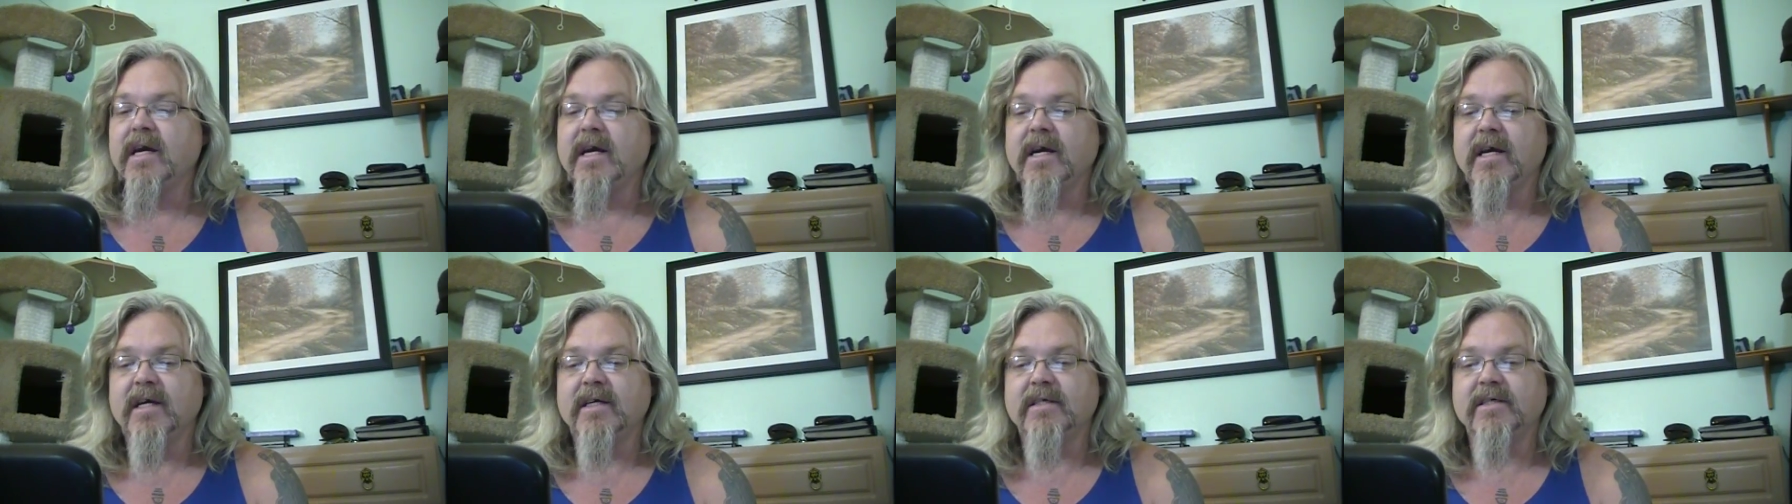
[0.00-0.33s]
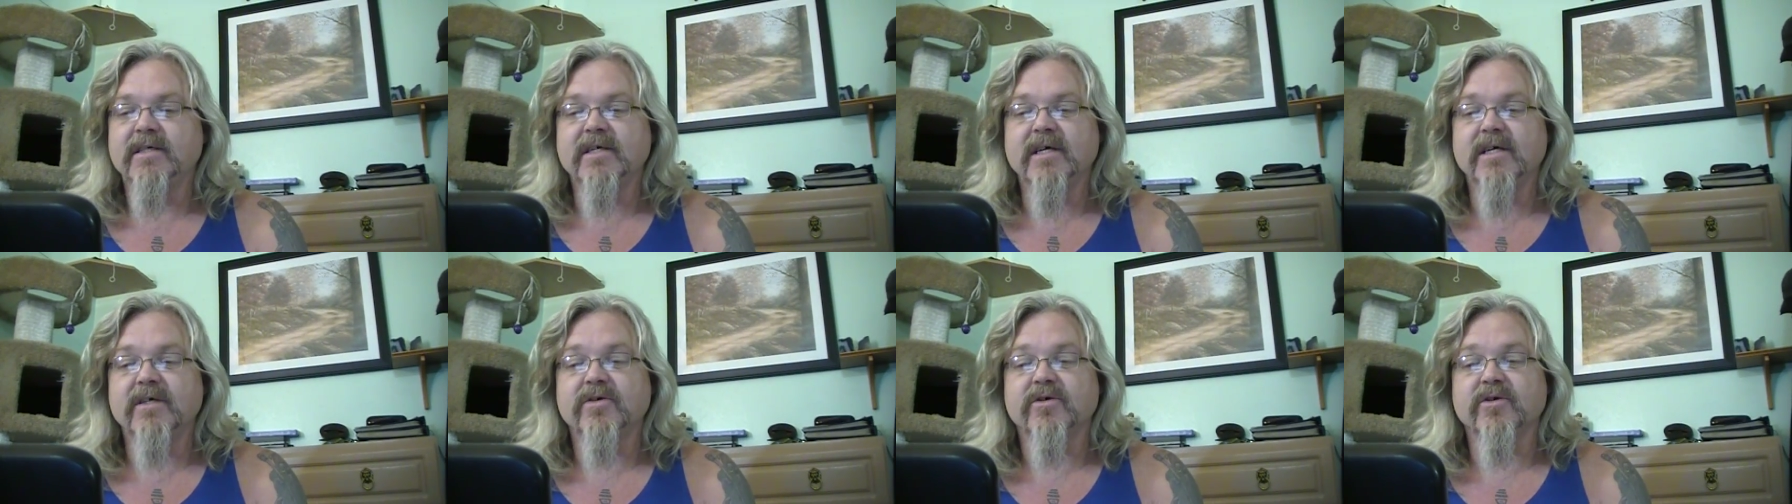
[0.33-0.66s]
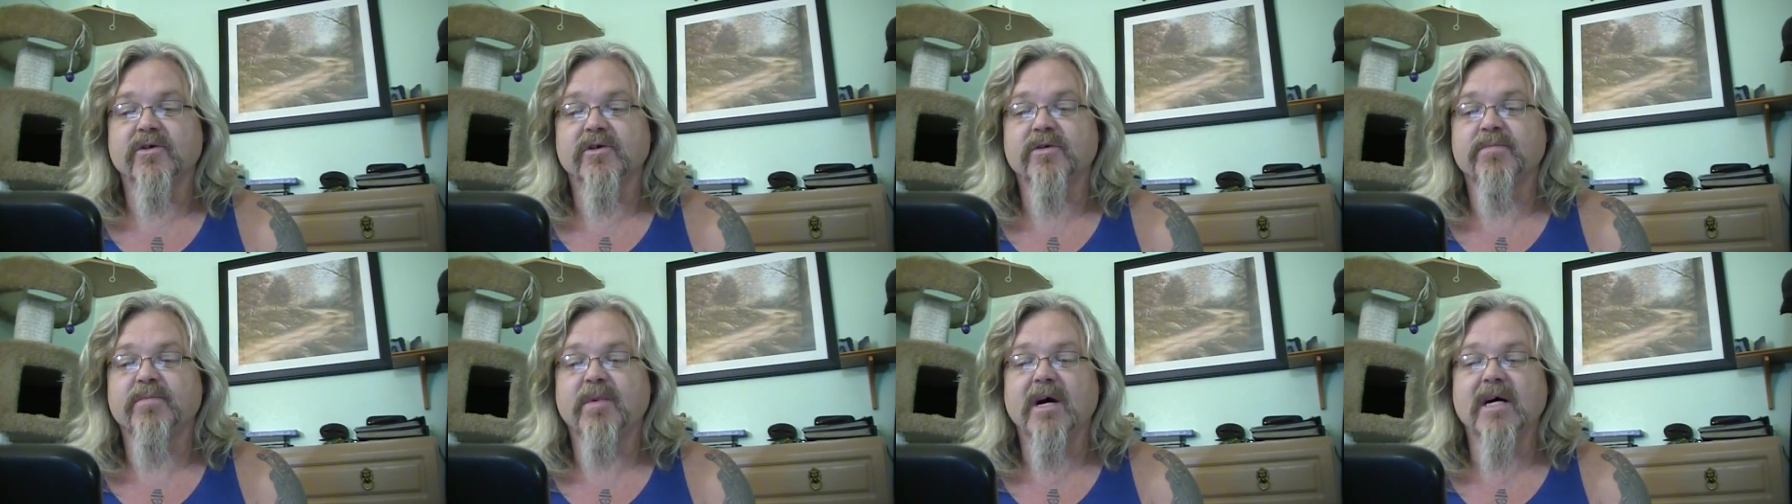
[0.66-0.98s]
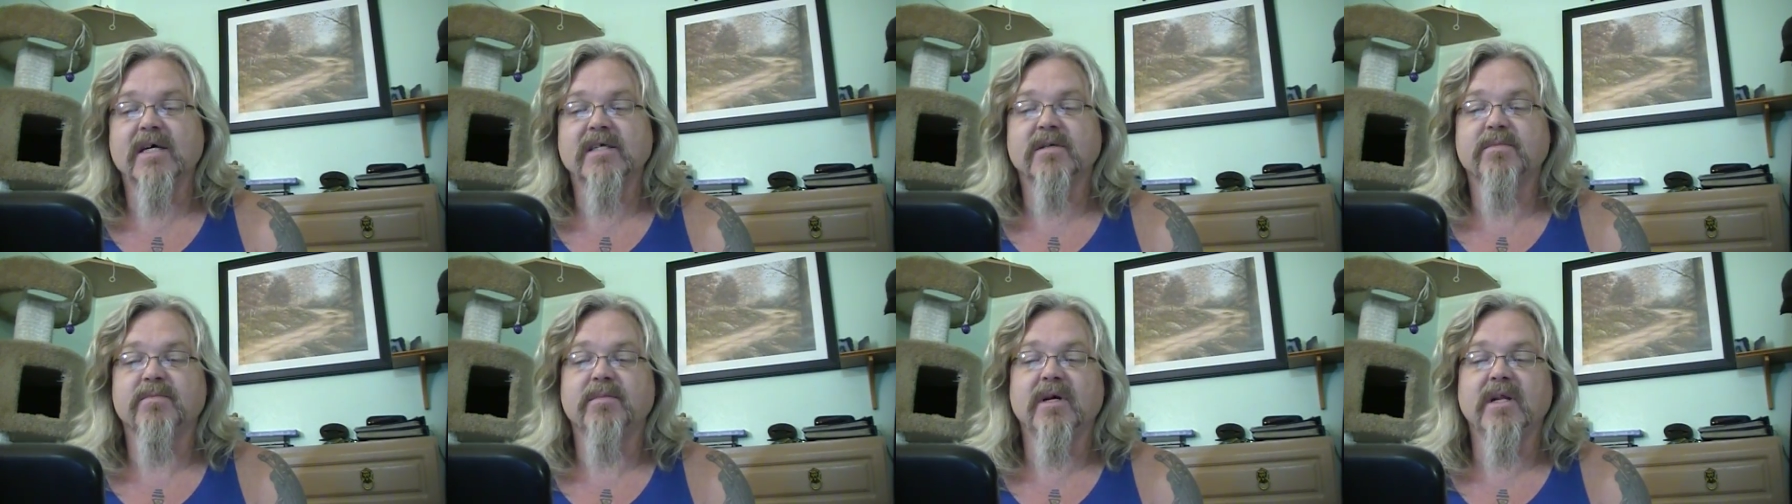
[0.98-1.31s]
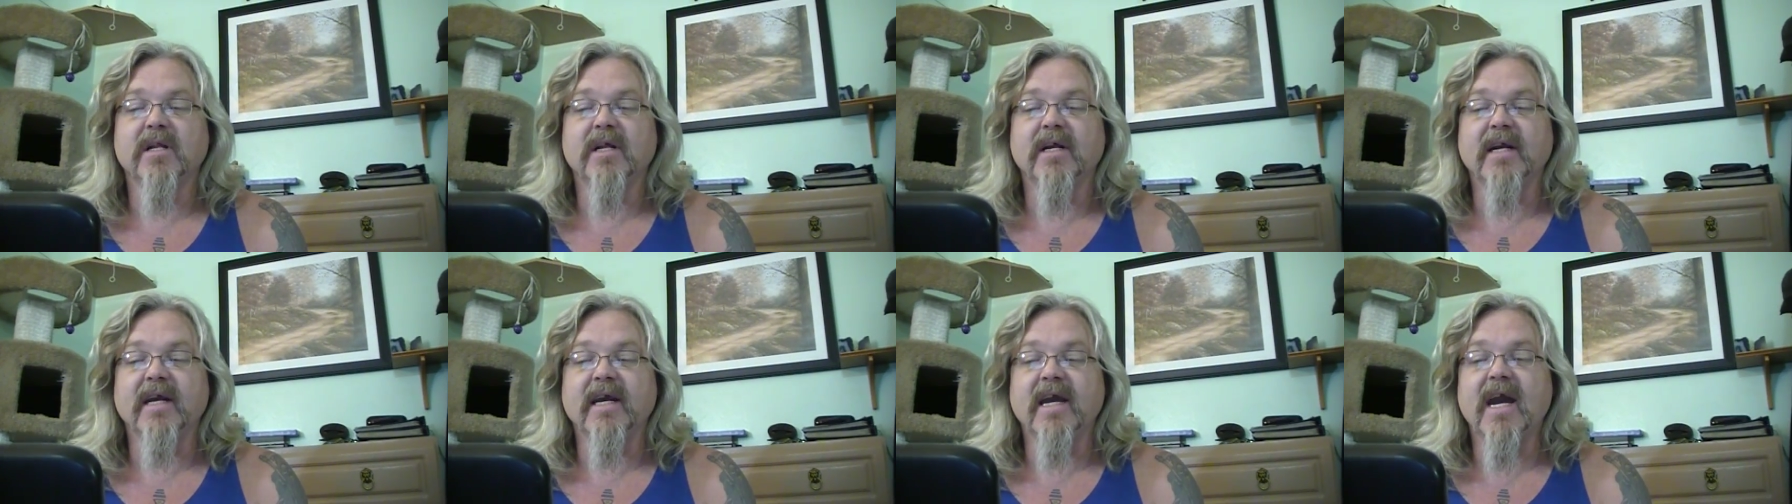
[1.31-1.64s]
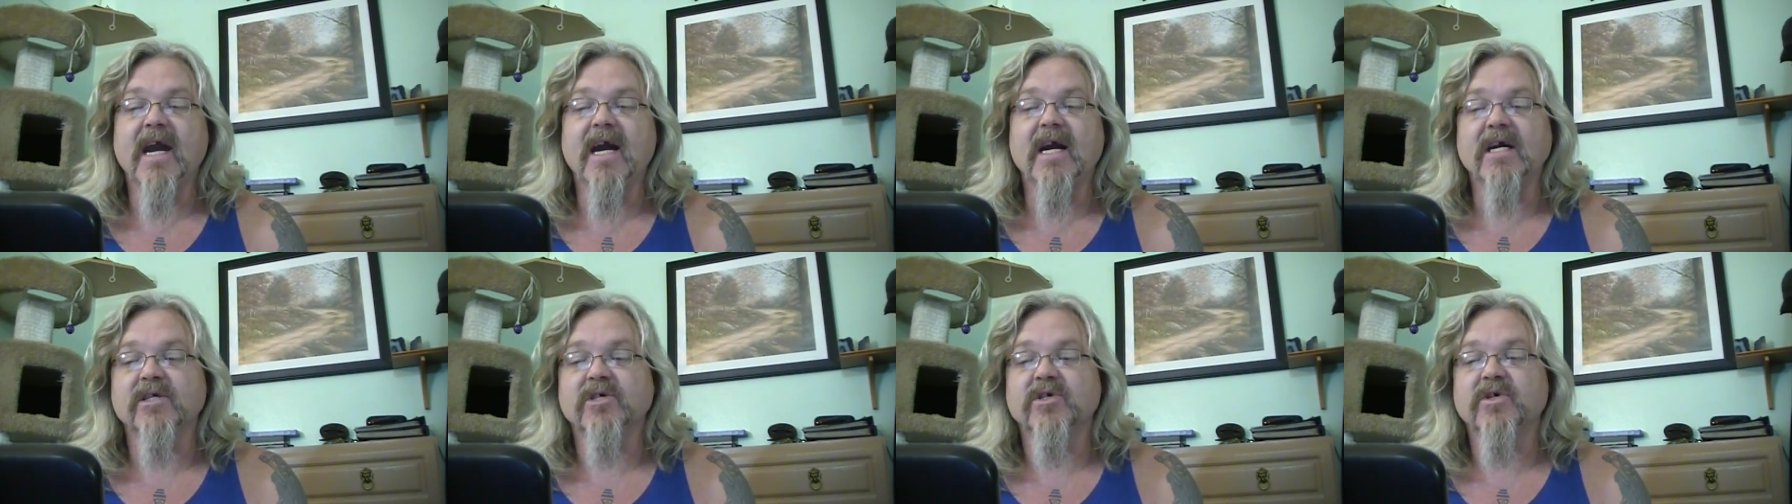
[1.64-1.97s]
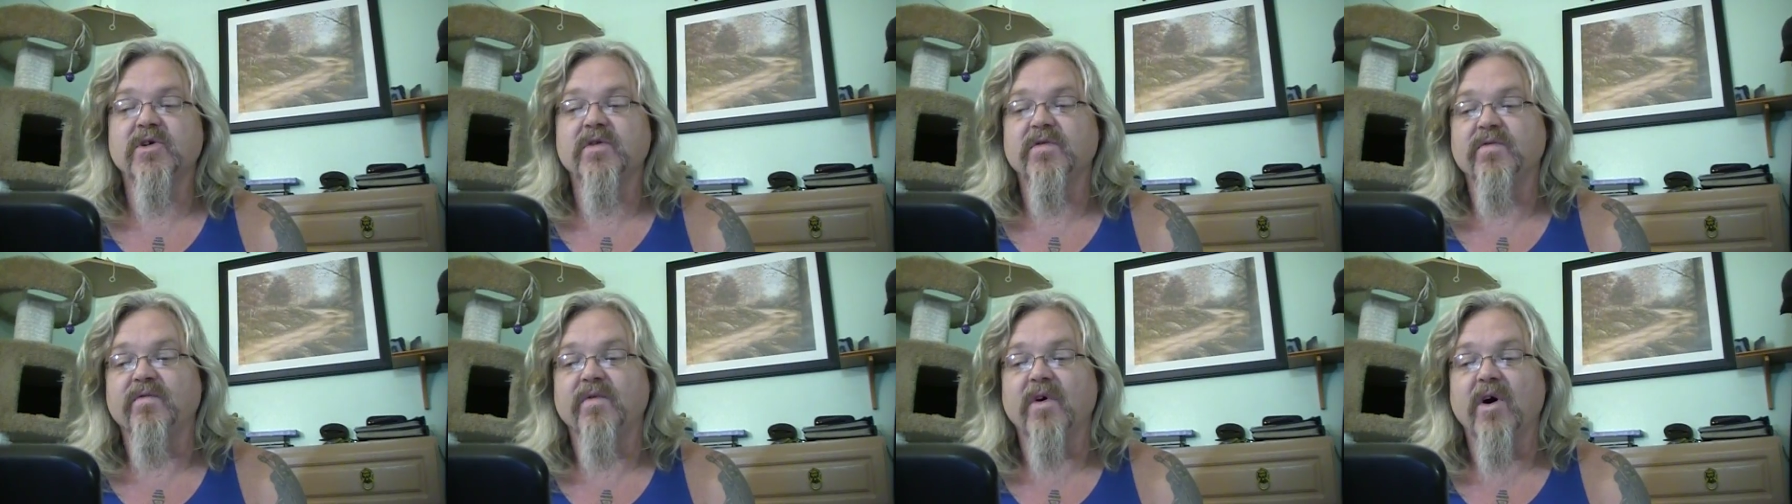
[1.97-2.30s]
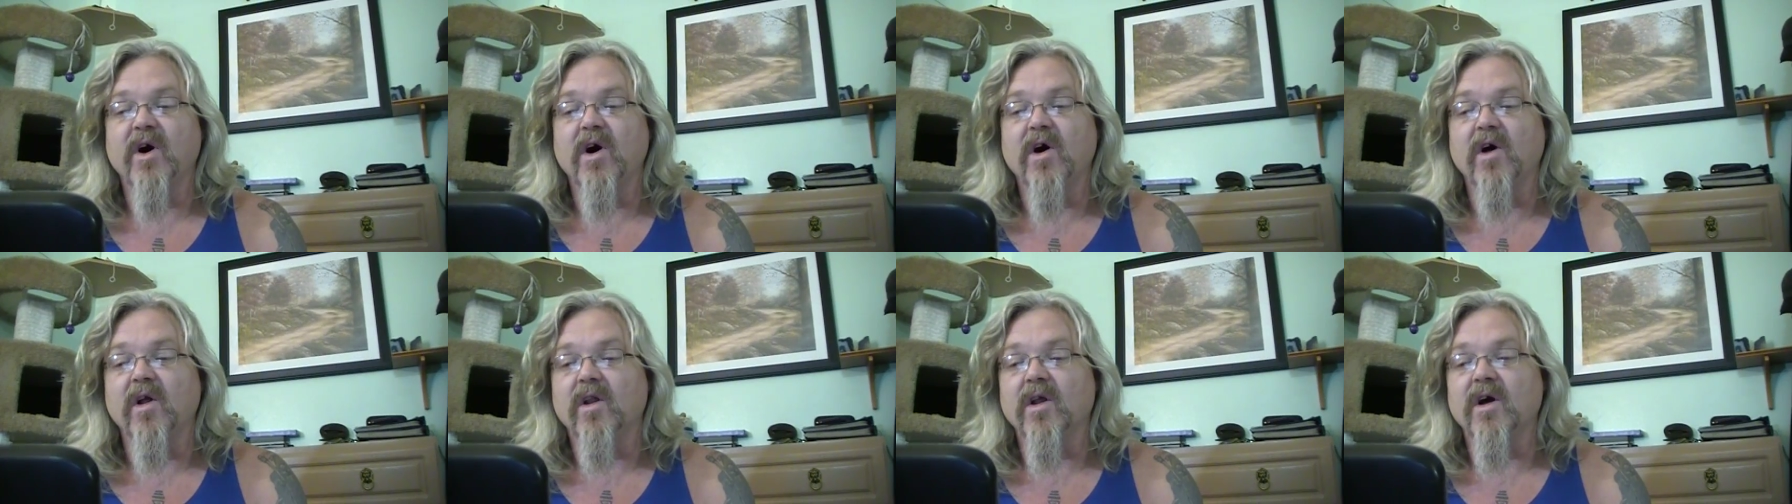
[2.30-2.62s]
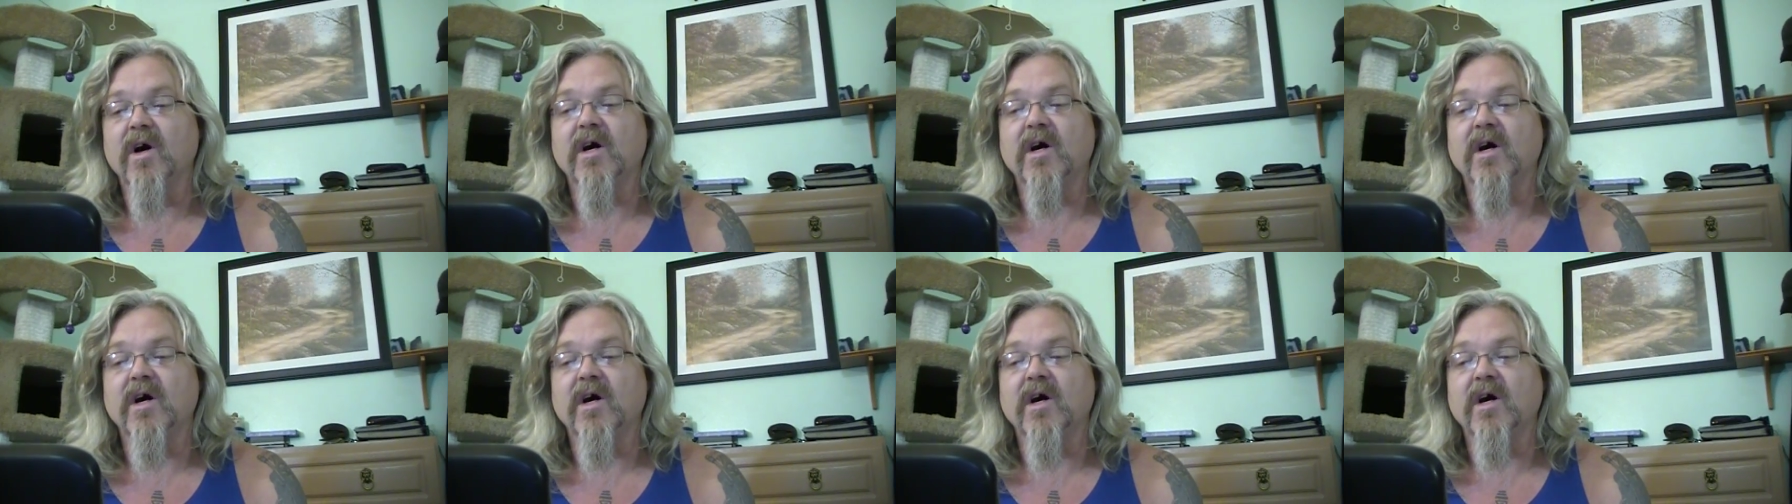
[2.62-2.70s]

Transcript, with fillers: It says there is possibility ash could fall